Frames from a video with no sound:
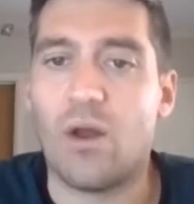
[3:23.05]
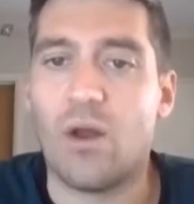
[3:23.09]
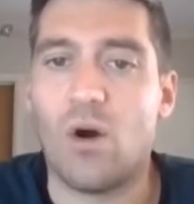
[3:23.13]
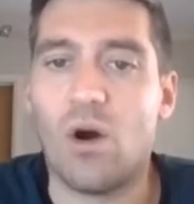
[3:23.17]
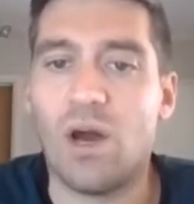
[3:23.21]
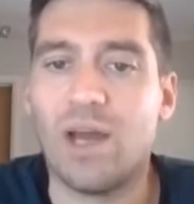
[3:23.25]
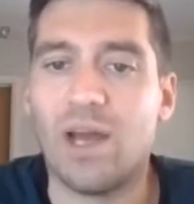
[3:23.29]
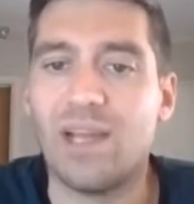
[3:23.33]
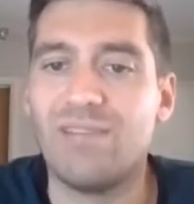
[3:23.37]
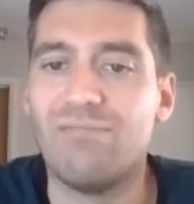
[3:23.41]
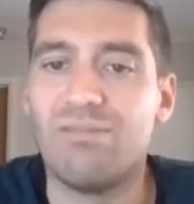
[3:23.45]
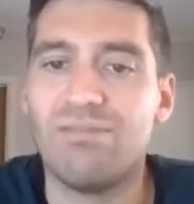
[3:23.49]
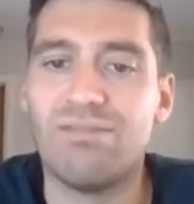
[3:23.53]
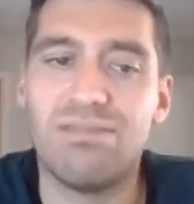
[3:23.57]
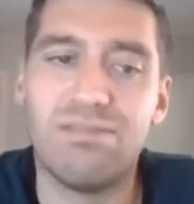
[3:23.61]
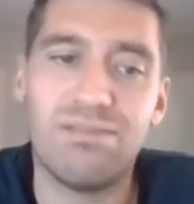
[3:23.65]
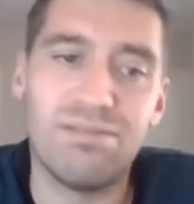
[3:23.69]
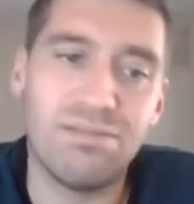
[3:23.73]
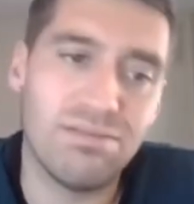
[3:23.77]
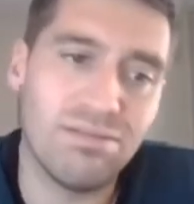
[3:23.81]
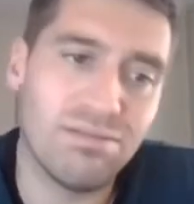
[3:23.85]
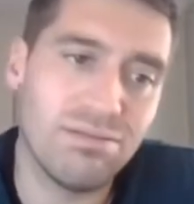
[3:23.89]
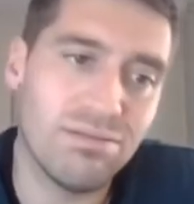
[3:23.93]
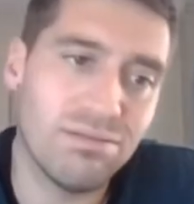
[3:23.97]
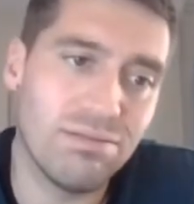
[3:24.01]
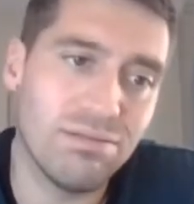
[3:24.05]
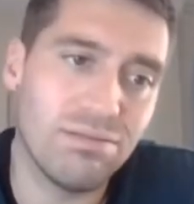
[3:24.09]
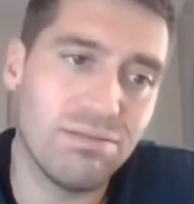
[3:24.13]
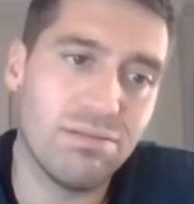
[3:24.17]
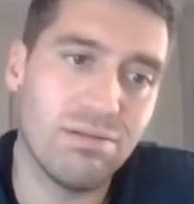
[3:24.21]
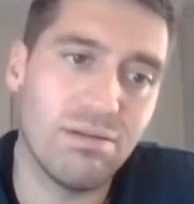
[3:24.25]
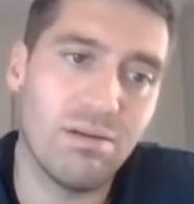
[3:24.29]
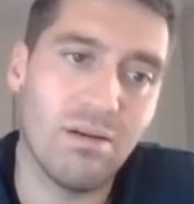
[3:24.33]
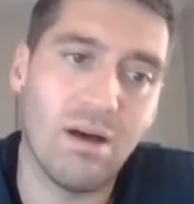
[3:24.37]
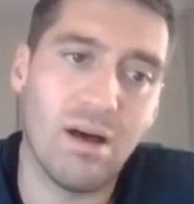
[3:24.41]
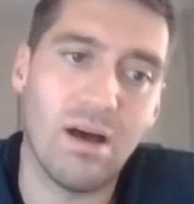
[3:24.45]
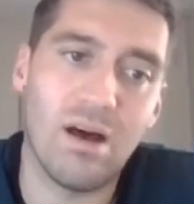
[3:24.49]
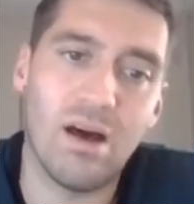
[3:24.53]

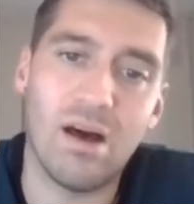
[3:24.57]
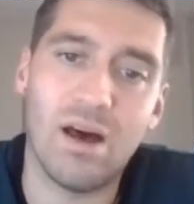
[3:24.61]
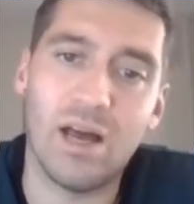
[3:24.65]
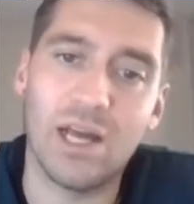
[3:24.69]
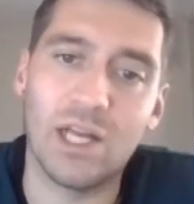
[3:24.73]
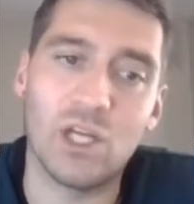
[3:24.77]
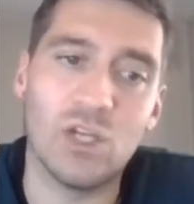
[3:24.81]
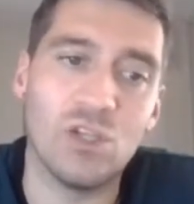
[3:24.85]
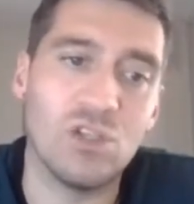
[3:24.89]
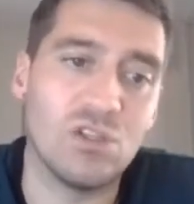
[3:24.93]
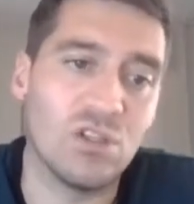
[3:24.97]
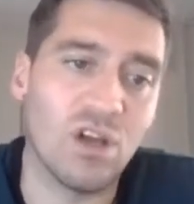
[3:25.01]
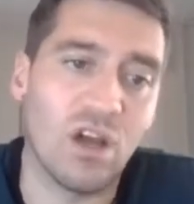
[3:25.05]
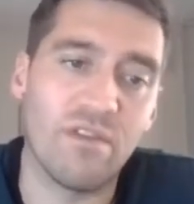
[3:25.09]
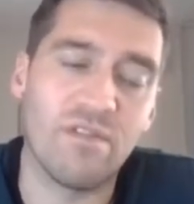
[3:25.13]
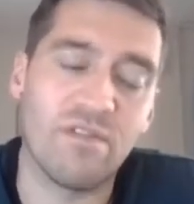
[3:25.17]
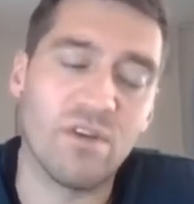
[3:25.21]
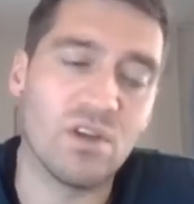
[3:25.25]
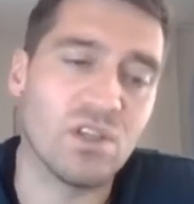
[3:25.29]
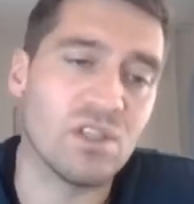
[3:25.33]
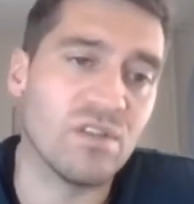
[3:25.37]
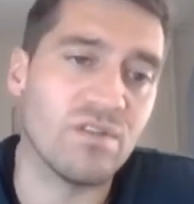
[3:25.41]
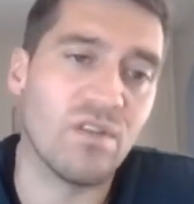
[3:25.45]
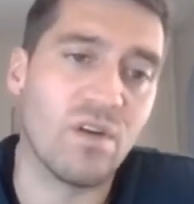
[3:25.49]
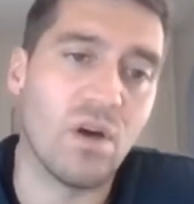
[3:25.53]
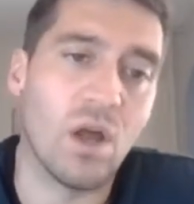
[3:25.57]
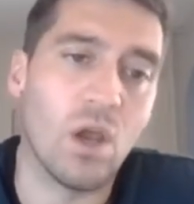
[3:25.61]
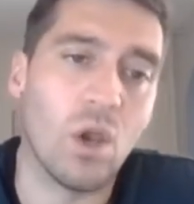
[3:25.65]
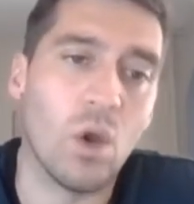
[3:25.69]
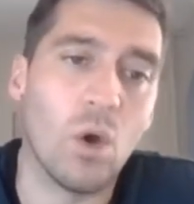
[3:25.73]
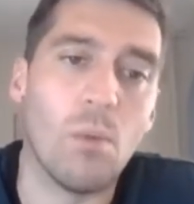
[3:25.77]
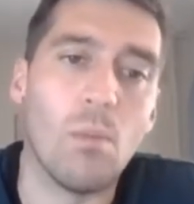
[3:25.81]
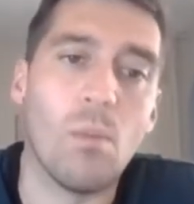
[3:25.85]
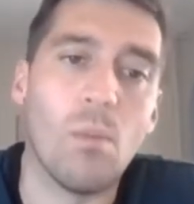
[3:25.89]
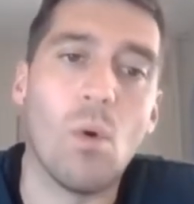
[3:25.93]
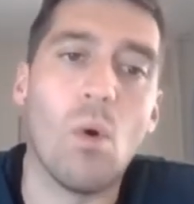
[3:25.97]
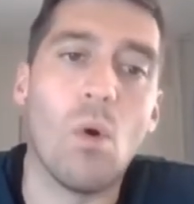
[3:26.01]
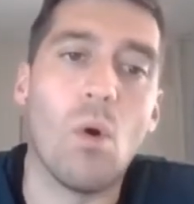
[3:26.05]
I could diversify a lot
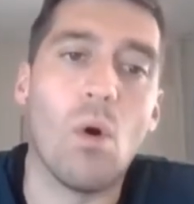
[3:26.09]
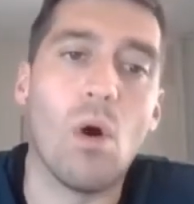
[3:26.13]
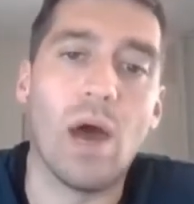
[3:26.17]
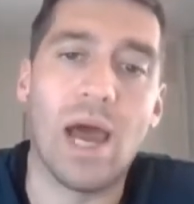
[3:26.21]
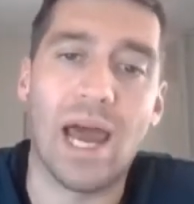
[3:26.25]
more,